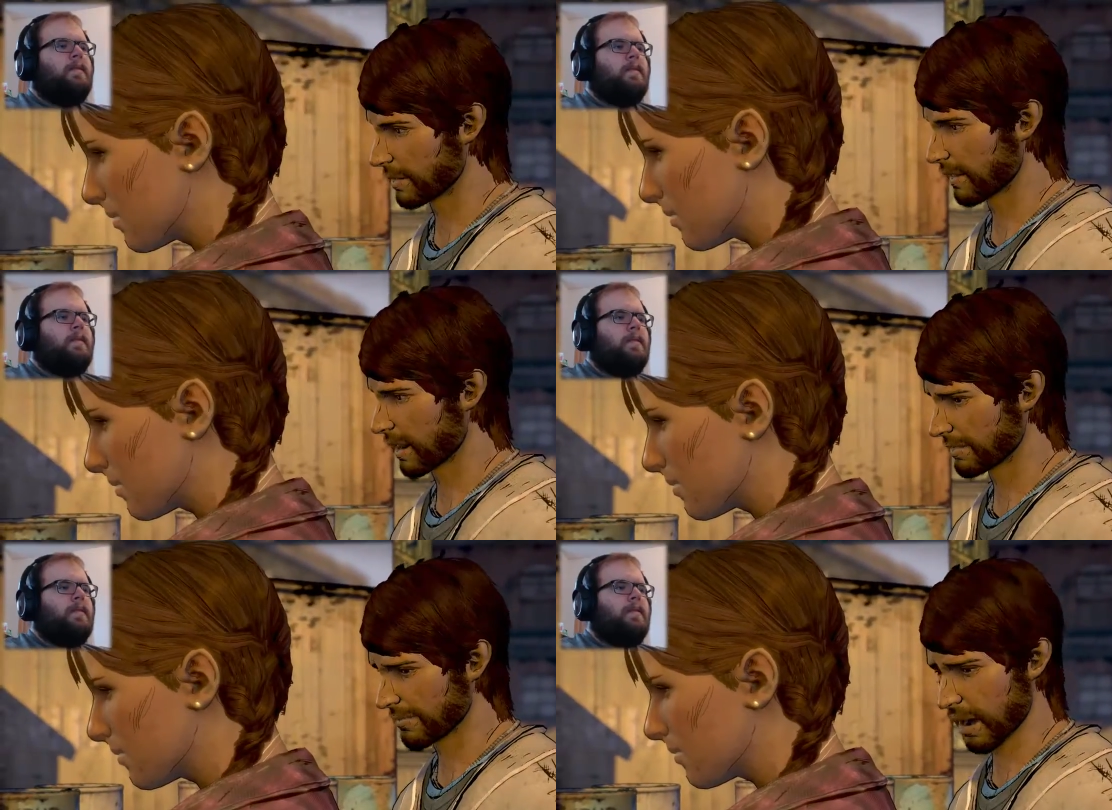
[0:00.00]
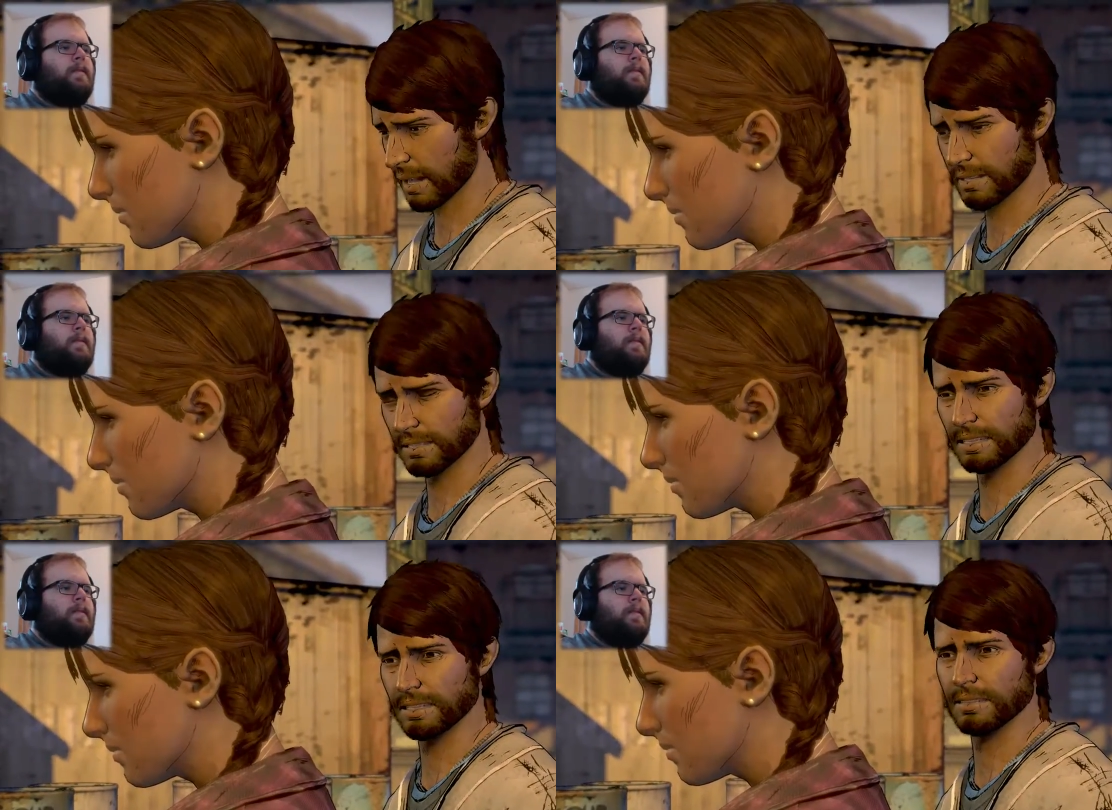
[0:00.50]
Speaker 1: If they spot
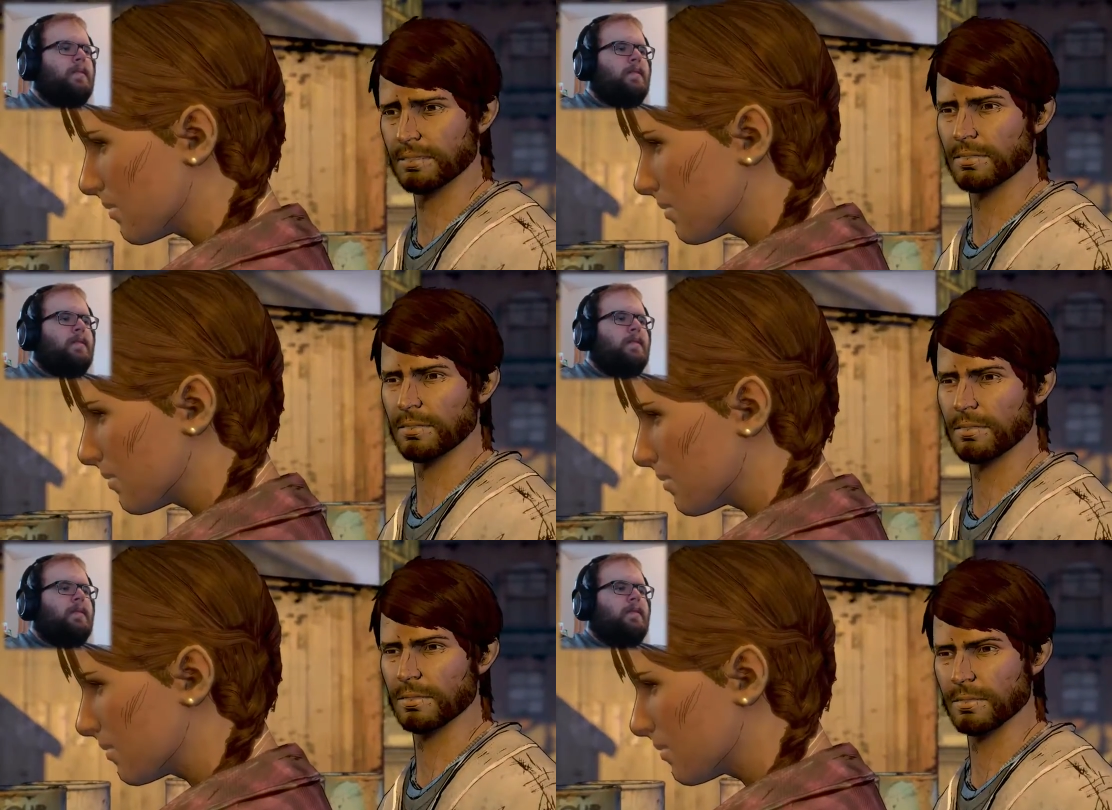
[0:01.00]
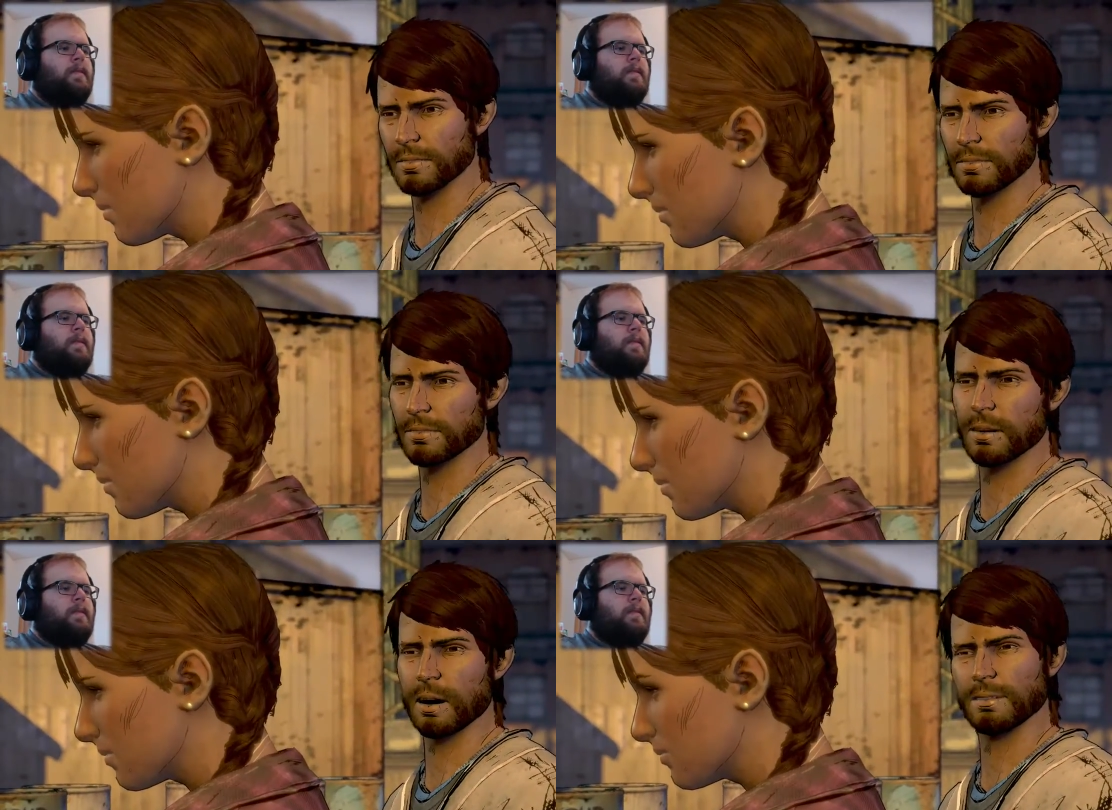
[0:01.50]
us,
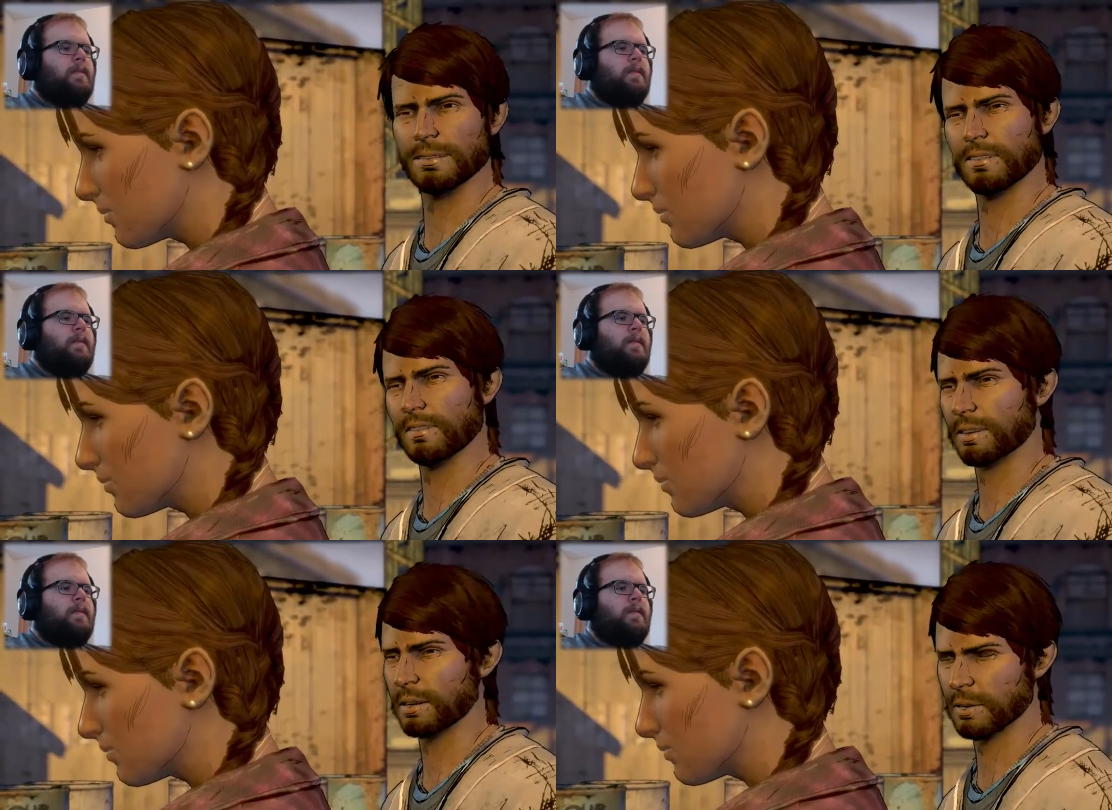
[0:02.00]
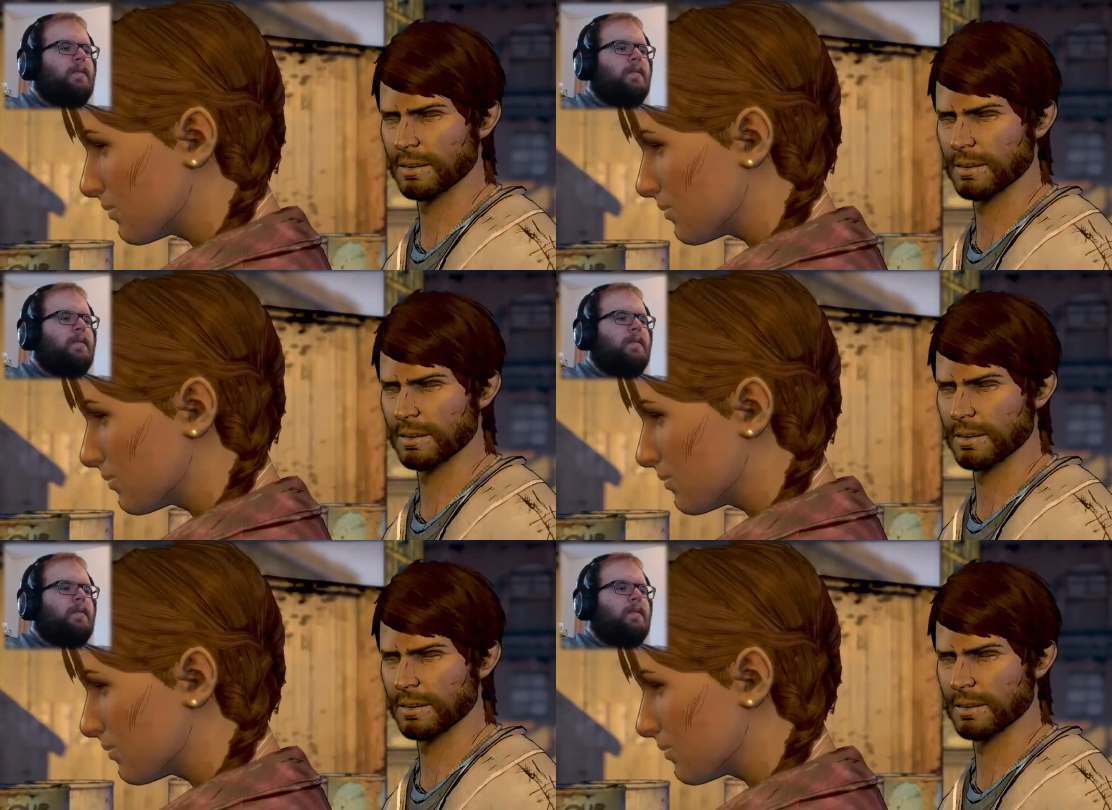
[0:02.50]
don't be afraid to